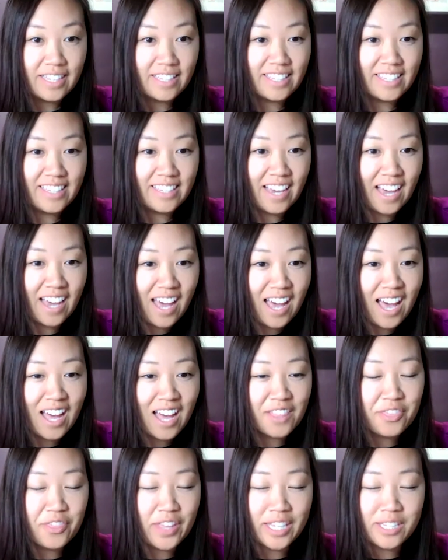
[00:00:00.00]

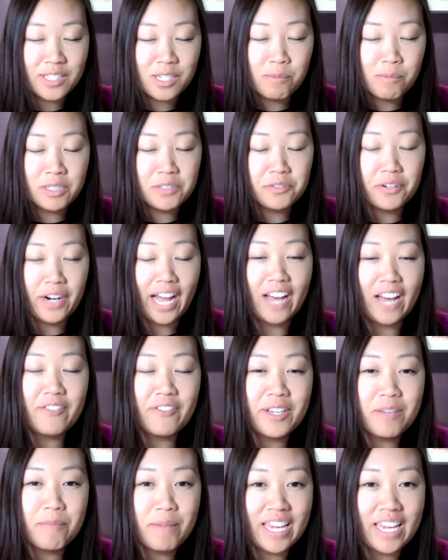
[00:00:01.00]
Yeah, thanks so much for
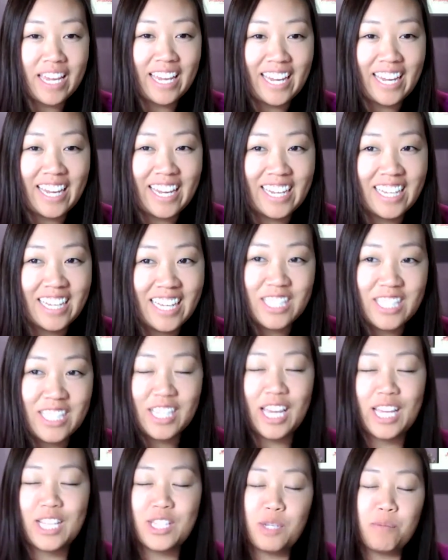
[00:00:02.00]
having me. It's
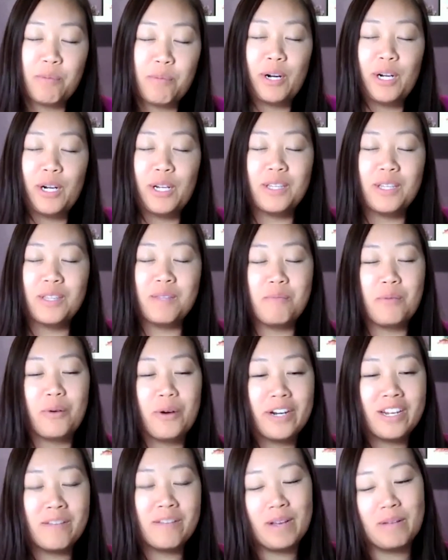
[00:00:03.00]
like super early in the
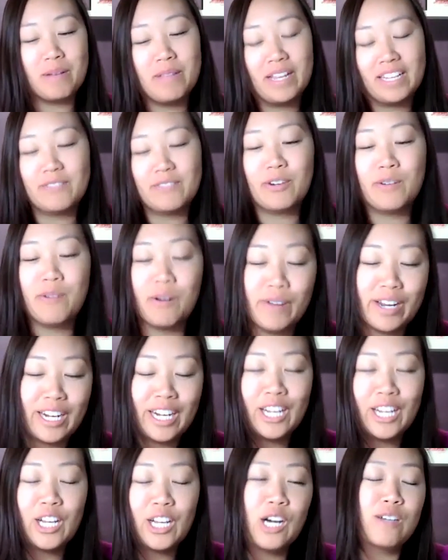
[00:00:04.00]
morning, but I'm like re- ready
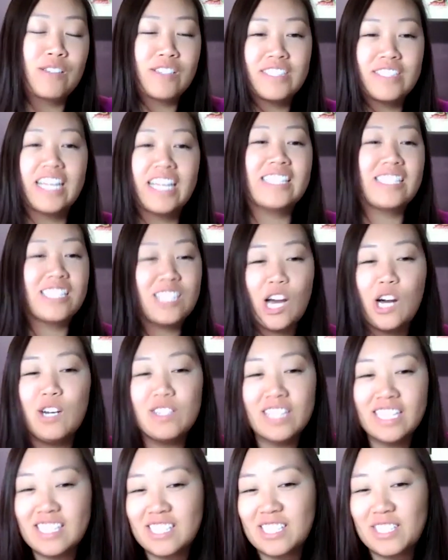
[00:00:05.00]
to go. So let's go.
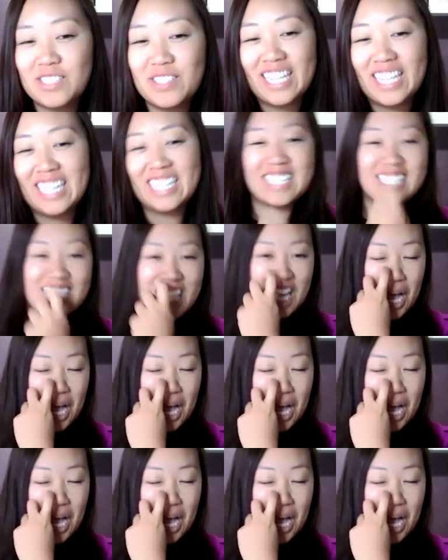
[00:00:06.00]
Let's do this.